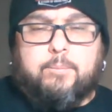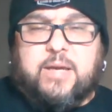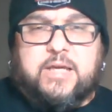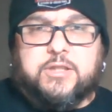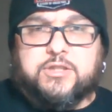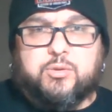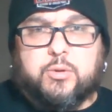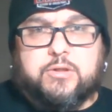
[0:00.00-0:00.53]

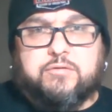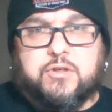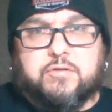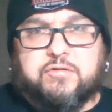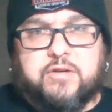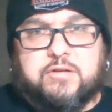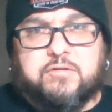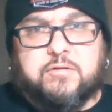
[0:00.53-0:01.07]
Bane is one of
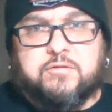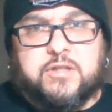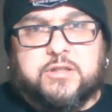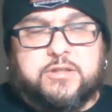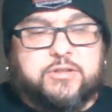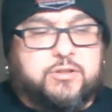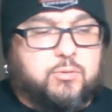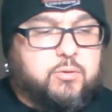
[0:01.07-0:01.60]
your favorite
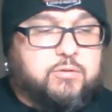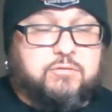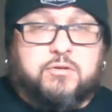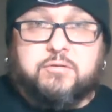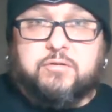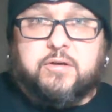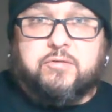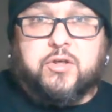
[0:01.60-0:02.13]
villains and one of
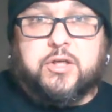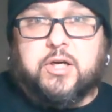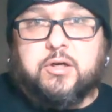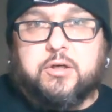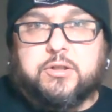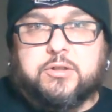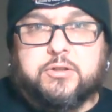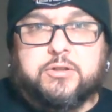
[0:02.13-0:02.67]
your favorite
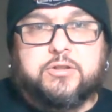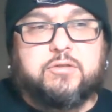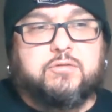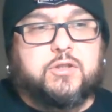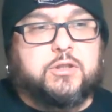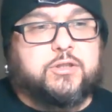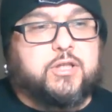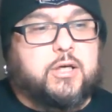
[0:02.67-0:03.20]
characters
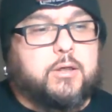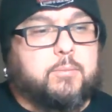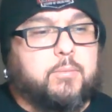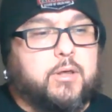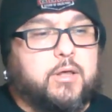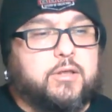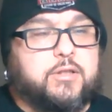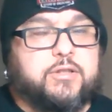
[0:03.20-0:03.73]
of all
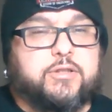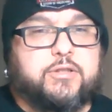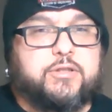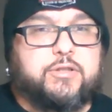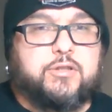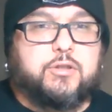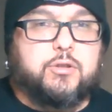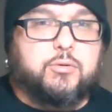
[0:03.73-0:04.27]
time. And
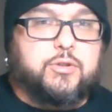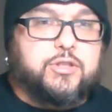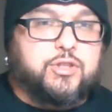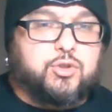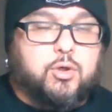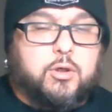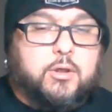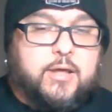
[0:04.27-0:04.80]
he's, you know, he's
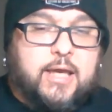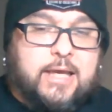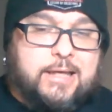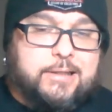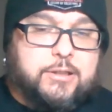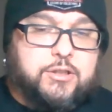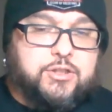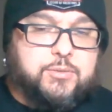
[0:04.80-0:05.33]
strong
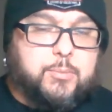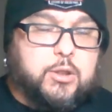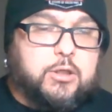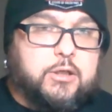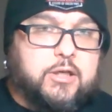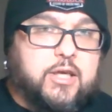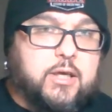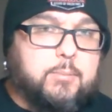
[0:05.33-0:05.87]
and he's
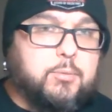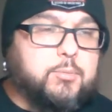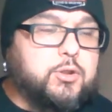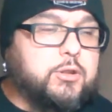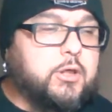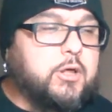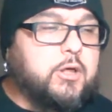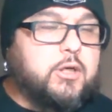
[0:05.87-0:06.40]
smart and
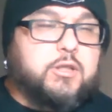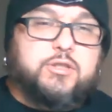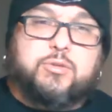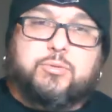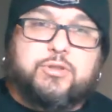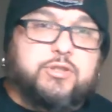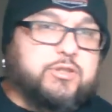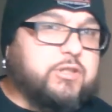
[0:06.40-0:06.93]
capable. So
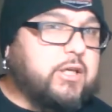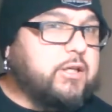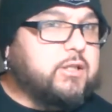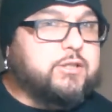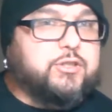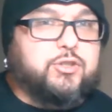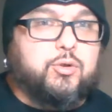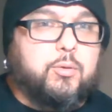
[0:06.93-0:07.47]
it was just like,
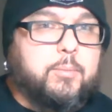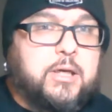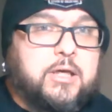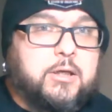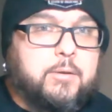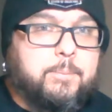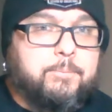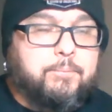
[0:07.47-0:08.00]
let's do a
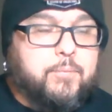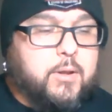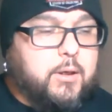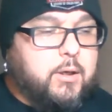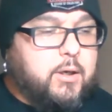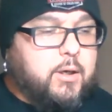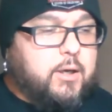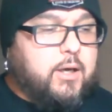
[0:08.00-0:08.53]
Bane.
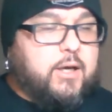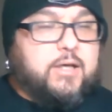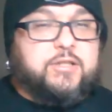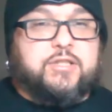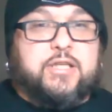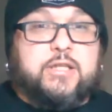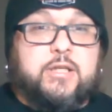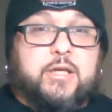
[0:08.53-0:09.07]
And I
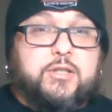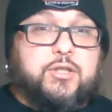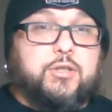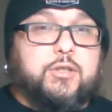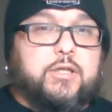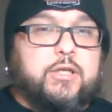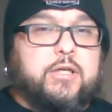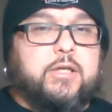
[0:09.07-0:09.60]
did, and I
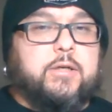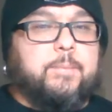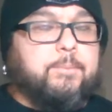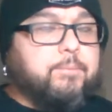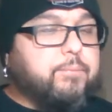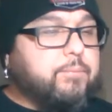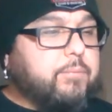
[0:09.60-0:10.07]
turned it in.